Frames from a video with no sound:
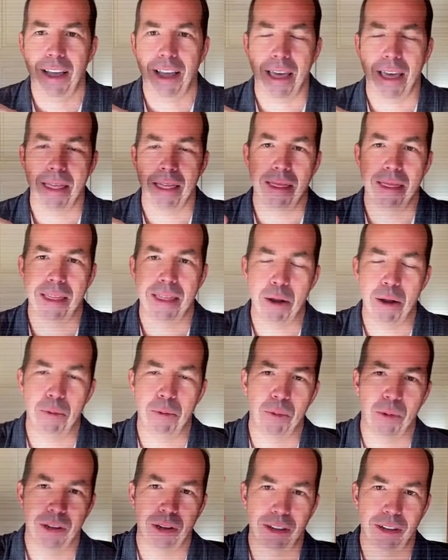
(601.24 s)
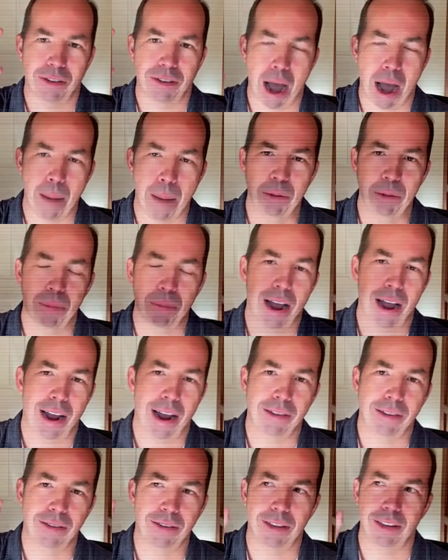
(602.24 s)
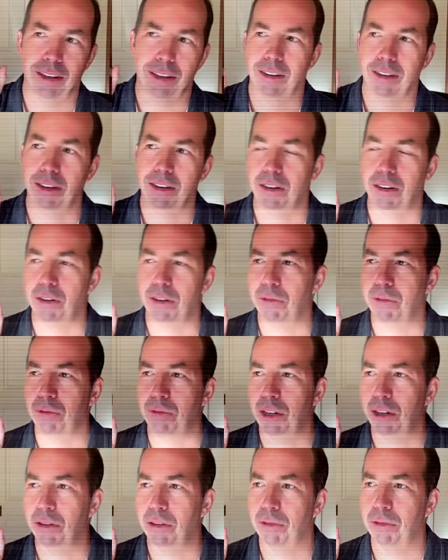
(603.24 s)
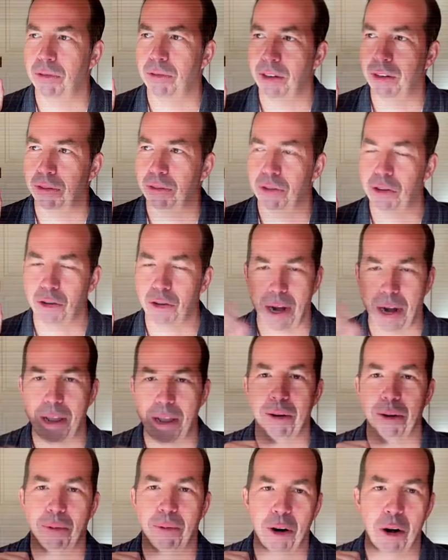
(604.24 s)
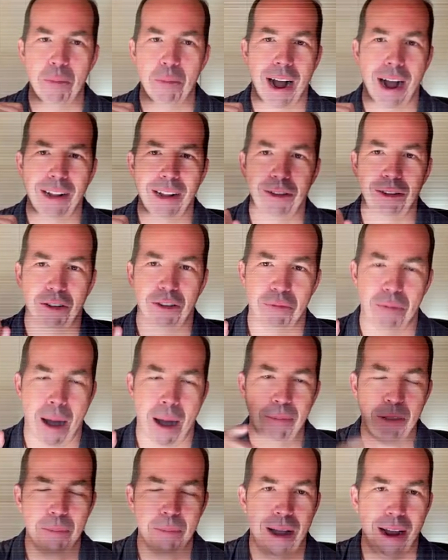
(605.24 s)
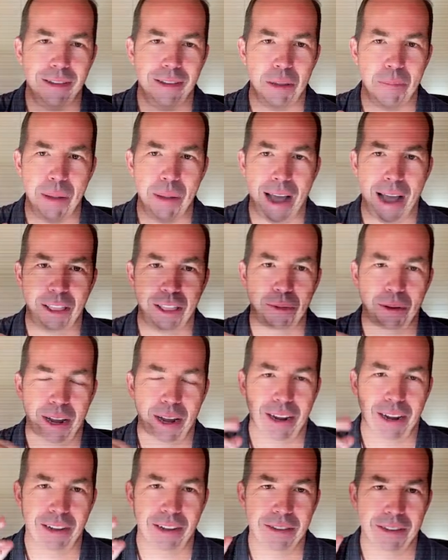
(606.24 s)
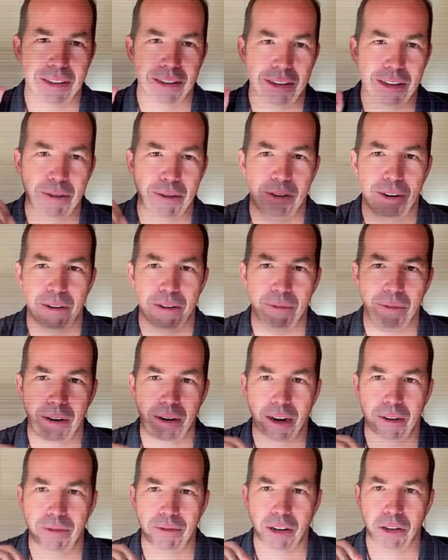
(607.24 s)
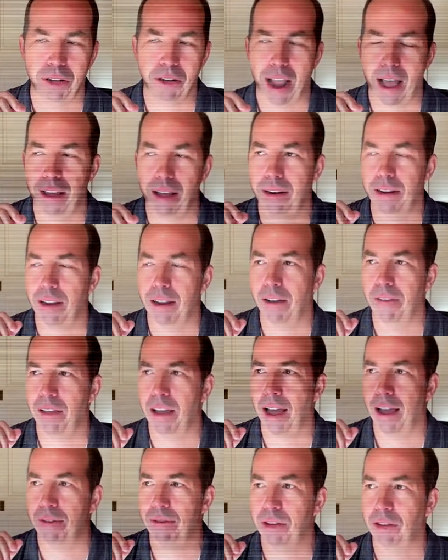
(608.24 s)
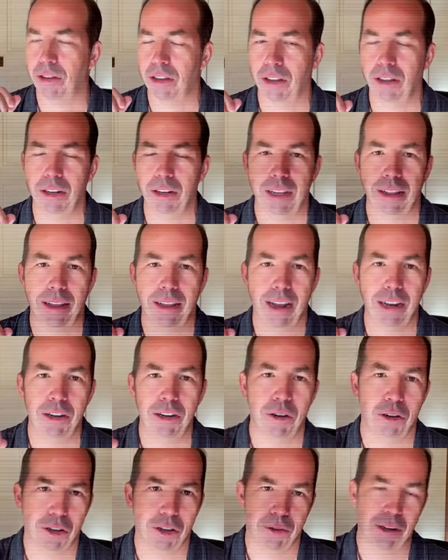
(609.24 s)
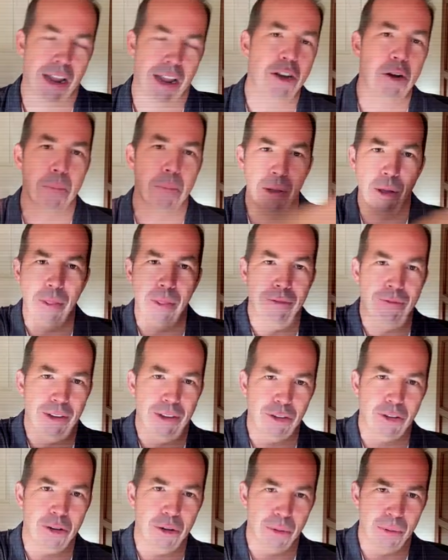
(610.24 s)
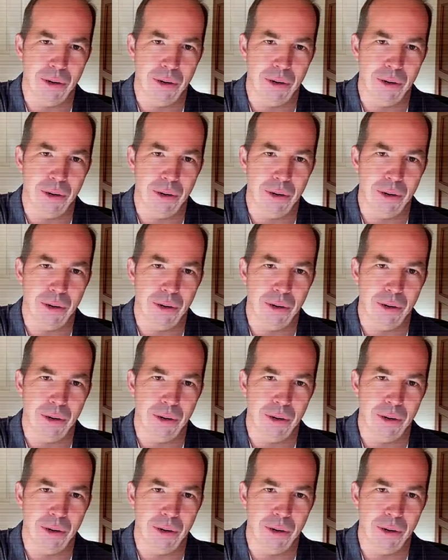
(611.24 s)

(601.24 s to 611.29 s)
And then once it's optimized, the, you, you've, you've trained the robots, you've optimized the pathways and the different uh, functionality of that facility. Then you then you build the physical